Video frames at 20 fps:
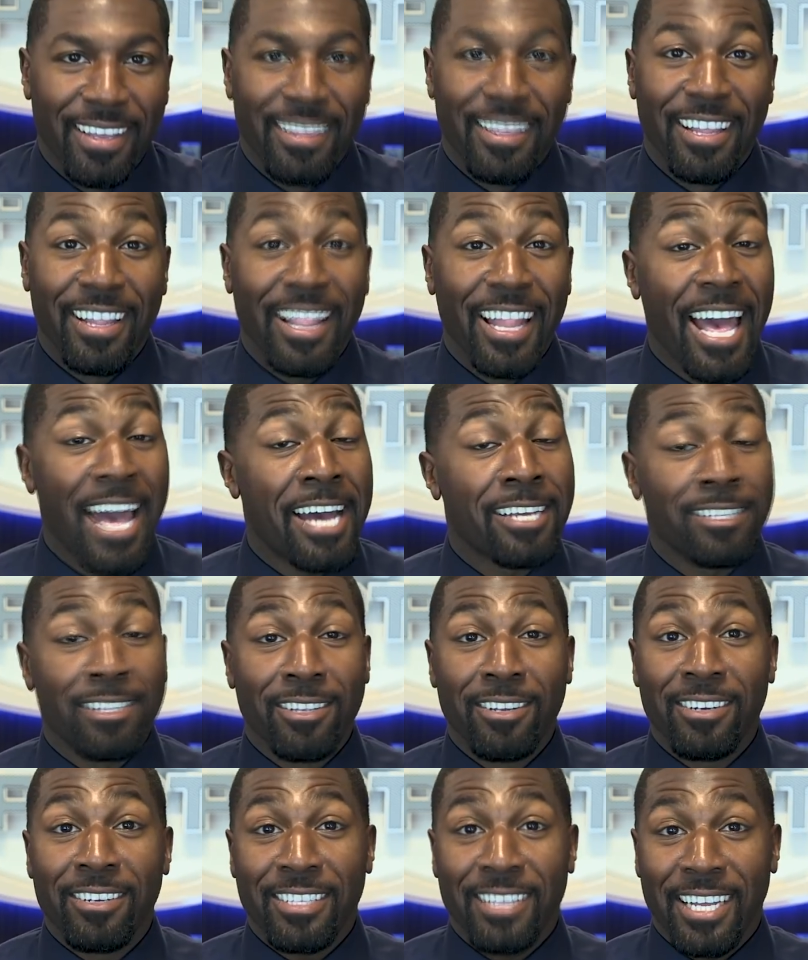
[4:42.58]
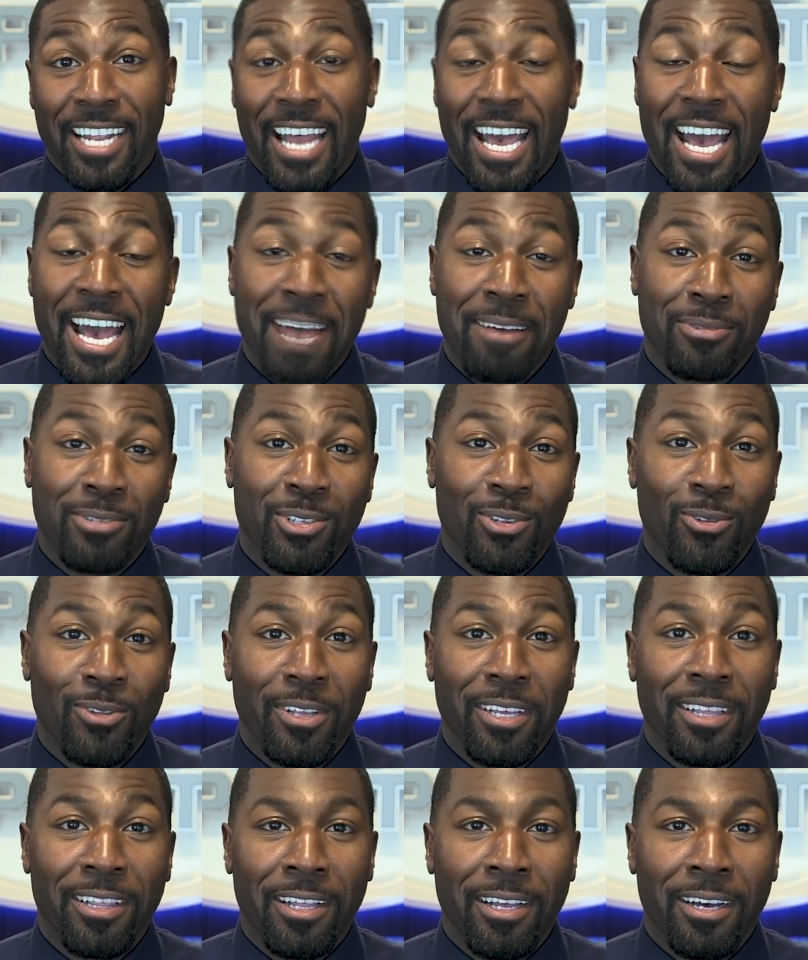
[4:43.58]
The last look that I
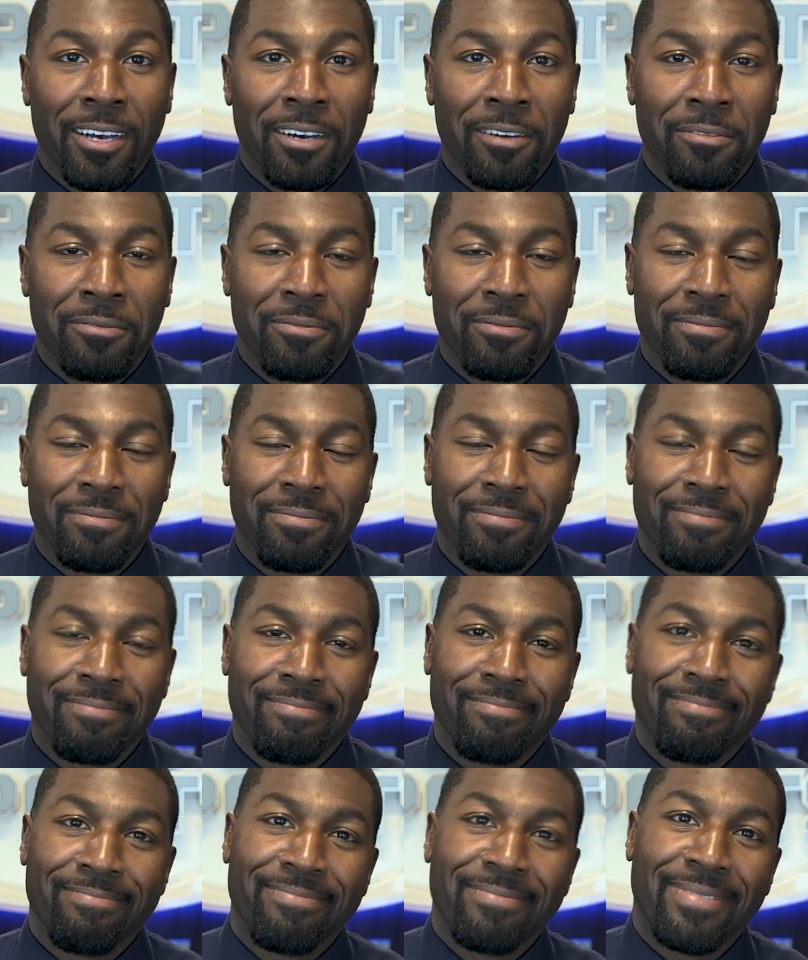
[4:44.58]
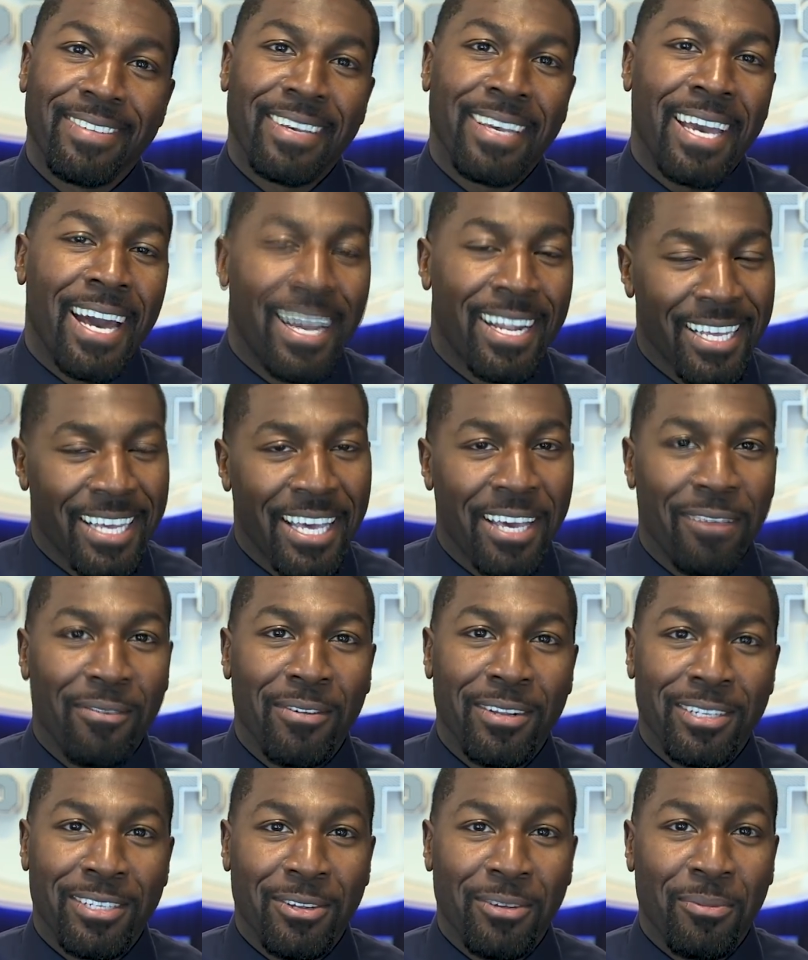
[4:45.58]
absolutely love, gotta give
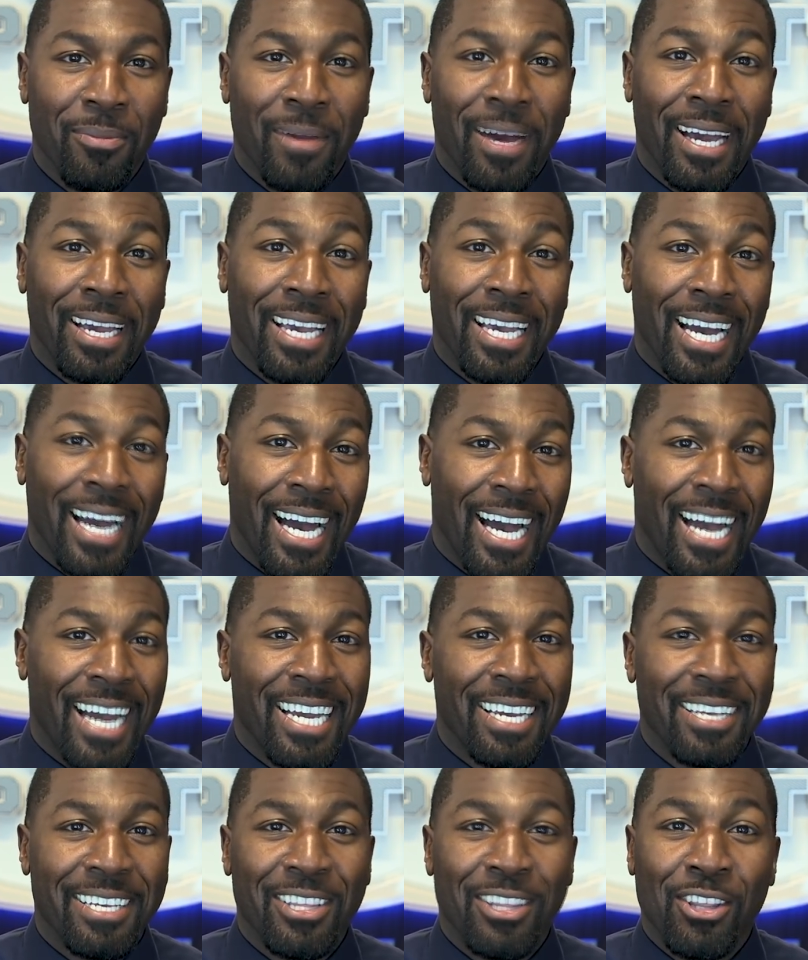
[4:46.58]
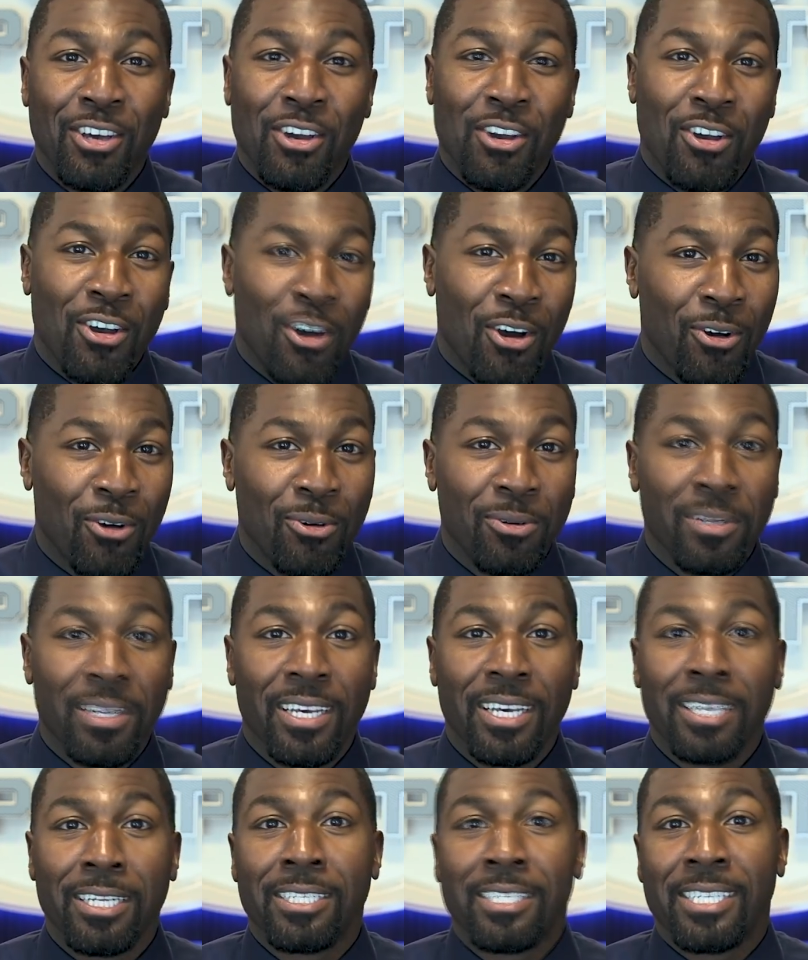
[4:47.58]
it to my guy, the GOAT,
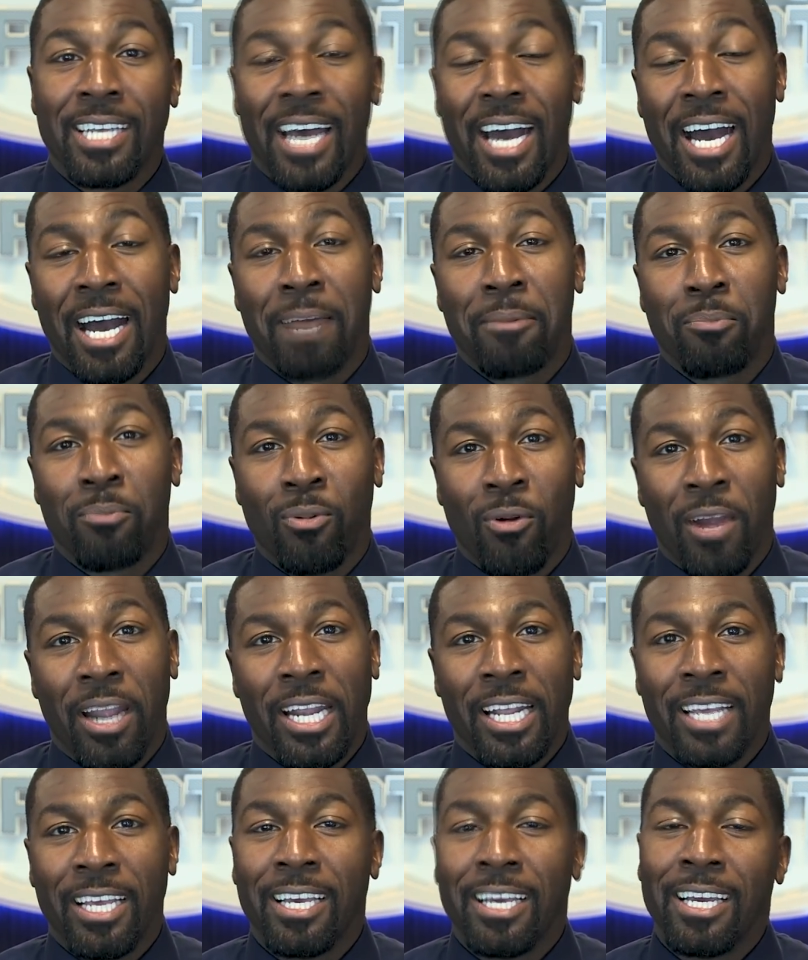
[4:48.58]
Tom Brady.